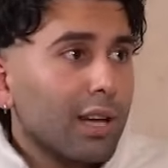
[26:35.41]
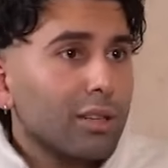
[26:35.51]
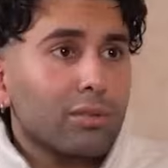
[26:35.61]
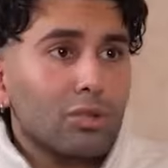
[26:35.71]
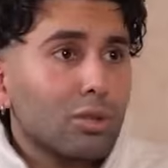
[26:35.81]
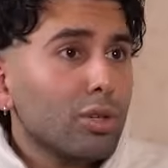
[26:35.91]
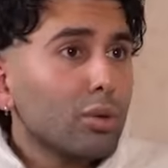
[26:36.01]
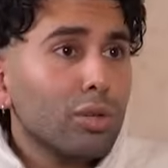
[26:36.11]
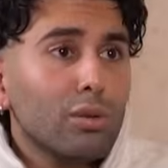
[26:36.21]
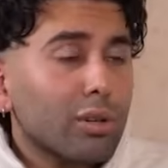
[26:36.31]
And to
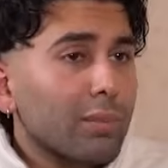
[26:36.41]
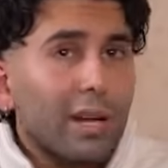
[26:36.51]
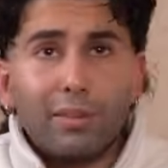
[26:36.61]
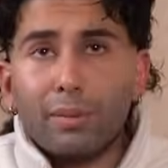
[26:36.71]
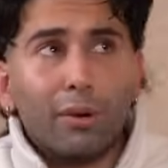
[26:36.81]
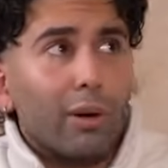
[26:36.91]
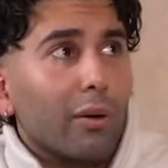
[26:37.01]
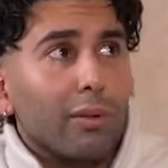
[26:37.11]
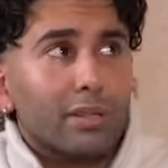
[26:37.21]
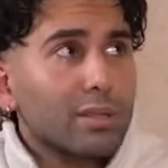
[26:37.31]
you, you look at my life and be like,
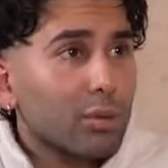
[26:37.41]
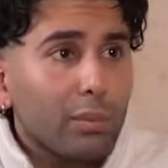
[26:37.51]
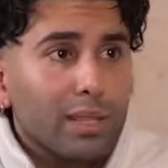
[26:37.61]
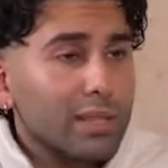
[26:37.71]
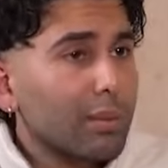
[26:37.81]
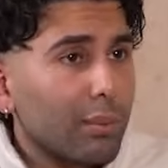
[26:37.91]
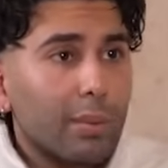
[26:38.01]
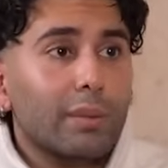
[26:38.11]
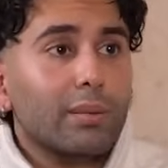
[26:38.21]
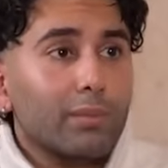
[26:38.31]
wow, it's so amazing, blah
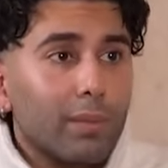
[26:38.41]
blah blah.